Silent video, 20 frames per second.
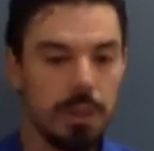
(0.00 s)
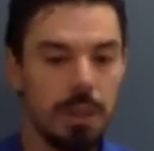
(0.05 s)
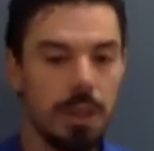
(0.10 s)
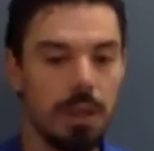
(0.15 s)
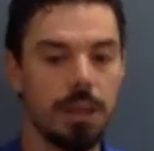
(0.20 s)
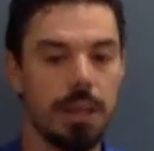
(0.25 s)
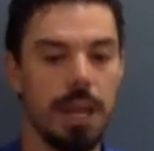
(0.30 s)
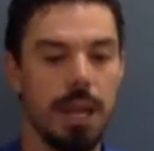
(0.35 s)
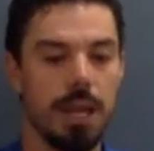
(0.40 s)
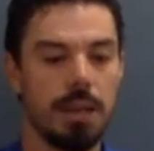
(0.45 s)

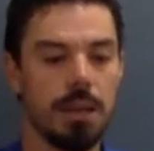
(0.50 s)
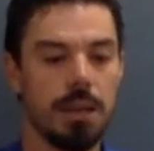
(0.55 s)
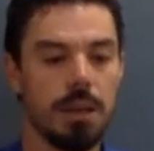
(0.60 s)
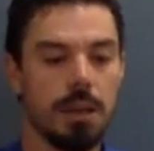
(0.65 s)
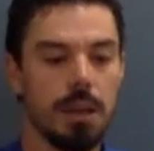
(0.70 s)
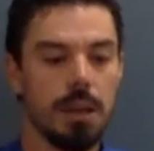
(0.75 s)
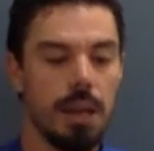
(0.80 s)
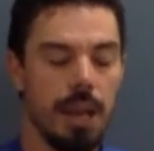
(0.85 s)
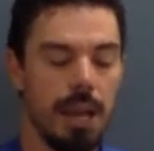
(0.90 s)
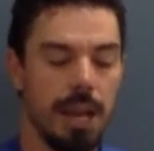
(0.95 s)
again,
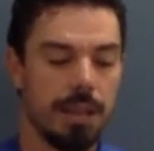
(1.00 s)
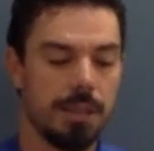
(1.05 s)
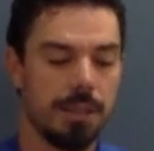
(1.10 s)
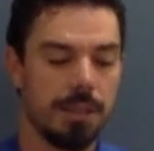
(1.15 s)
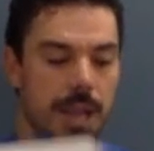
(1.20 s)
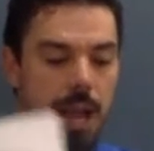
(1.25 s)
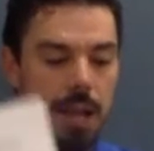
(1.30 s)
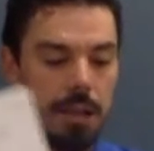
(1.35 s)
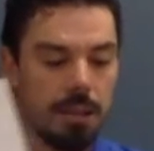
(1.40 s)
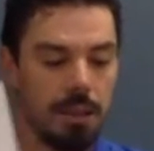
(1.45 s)
it's
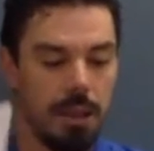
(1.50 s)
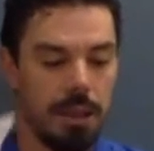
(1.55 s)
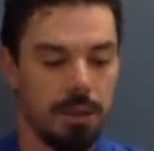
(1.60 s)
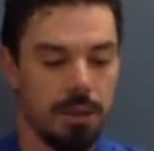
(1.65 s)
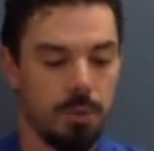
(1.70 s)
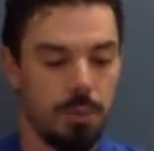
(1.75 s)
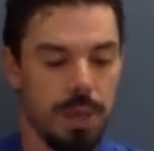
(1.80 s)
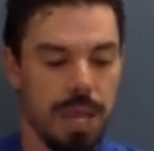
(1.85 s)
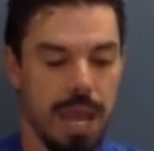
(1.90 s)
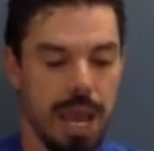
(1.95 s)
not
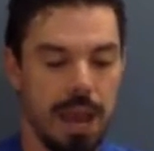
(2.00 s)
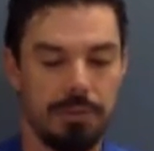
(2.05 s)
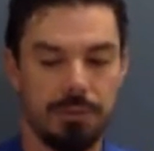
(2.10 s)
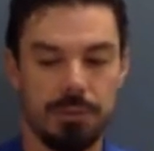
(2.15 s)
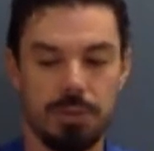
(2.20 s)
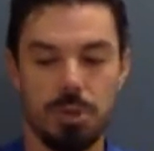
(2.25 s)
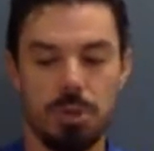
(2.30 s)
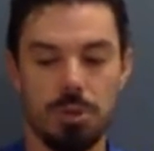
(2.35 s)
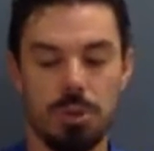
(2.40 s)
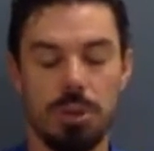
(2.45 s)
like we have
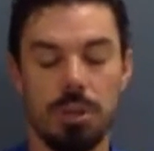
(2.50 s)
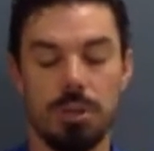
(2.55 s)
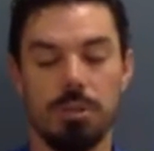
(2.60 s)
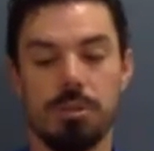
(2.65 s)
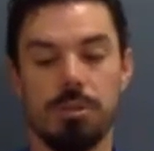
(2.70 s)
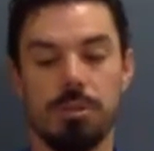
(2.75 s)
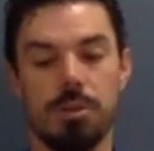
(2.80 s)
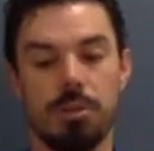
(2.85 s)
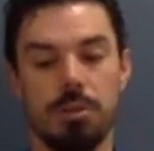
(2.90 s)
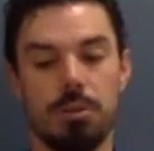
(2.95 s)
to
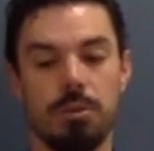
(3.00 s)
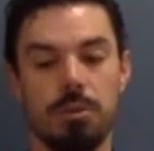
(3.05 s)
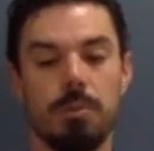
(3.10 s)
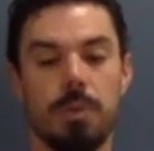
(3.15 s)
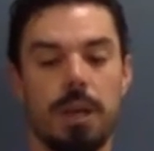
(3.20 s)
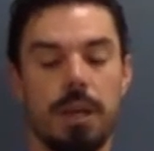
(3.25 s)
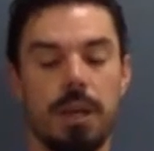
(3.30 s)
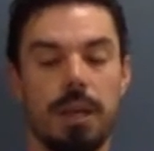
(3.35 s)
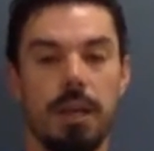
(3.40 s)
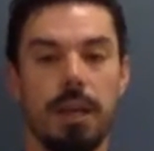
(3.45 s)

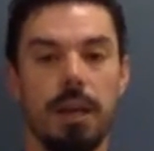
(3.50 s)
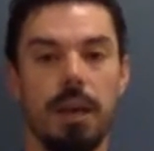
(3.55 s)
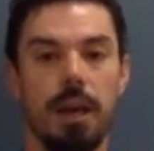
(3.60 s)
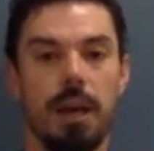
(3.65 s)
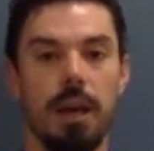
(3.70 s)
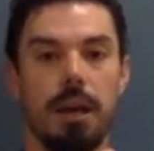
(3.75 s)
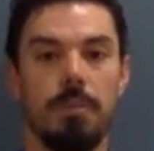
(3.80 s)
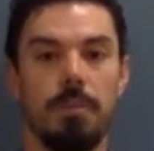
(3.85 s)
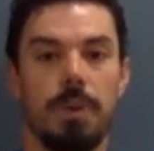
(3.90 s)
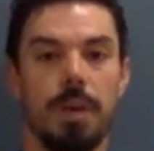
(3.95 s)
consume
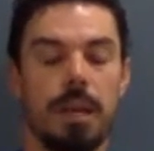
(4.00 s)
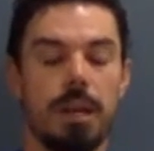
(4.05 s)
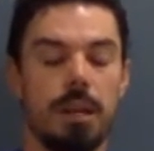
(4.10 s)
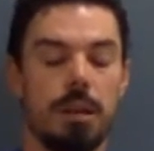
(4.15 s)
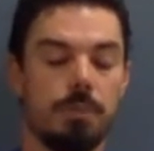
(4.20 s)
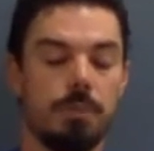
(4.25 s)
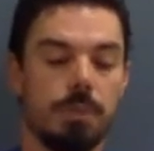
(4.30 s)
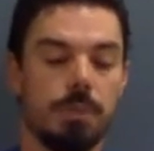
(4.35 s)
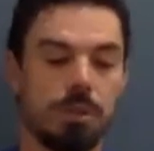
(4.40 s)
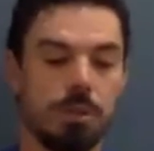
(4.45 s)
an
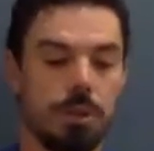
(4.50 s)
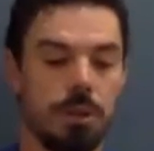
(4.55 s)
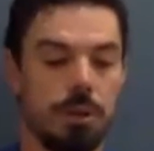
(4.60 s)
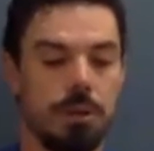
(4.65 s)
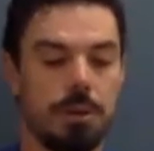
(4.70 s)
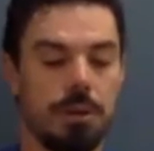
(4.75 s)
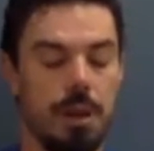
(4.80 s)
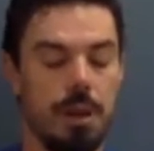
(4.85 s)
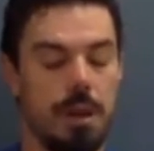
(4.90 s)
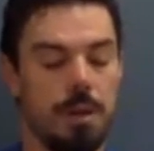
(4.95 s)

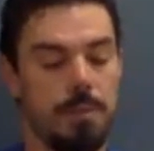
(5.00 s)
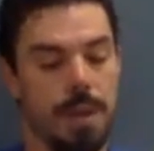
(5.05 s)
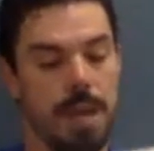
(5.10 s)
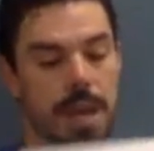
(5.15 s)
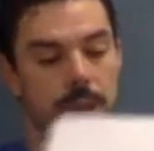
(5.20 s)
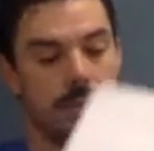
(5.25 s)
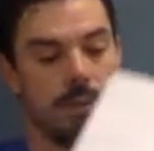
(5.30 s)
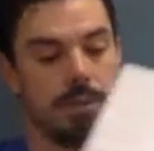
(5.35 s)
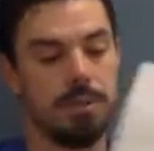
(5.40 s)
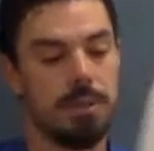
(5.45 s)
absurd
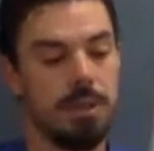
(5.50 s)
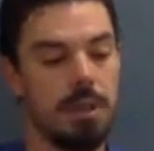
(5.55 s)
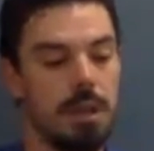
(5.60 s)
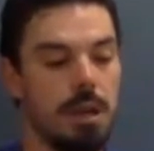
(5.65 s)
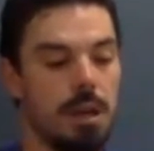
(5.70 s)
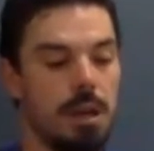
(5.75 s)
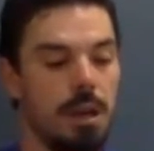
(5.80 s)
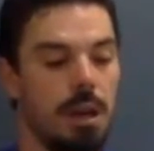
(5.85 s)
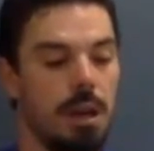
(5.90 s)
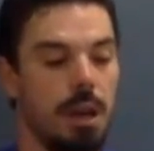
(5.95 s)
amount
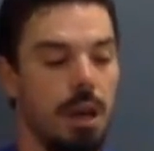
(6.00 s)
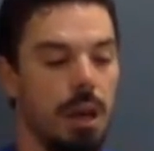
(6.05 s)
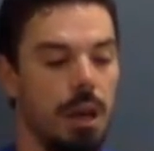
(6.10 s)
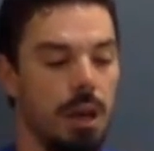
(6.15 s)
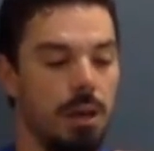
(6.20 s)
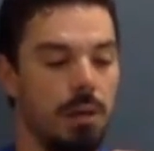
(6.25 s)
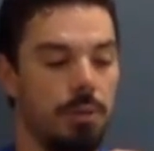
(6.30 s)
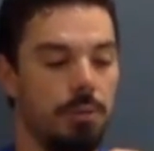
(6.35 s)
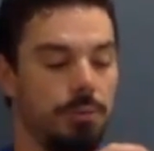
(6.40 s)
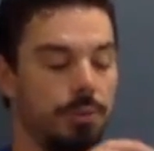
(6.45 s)

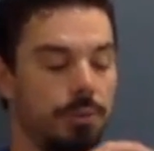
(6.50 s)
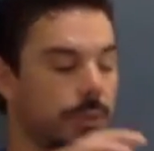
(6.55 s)
of